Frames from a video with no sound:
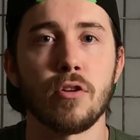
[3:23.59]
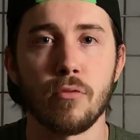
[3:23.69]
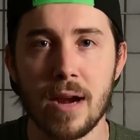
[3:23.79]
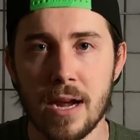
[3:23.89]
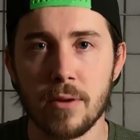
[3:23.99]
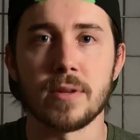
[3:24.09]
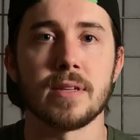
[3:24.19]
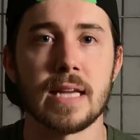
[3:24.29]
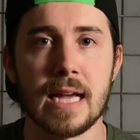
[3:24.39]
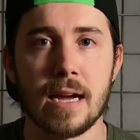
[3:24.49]

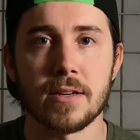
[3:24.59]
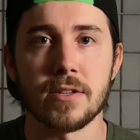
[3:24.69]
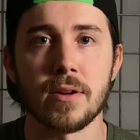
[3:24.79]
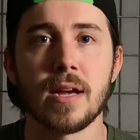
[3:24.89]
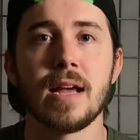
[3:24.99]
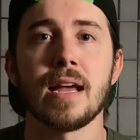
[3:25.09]
around the actor,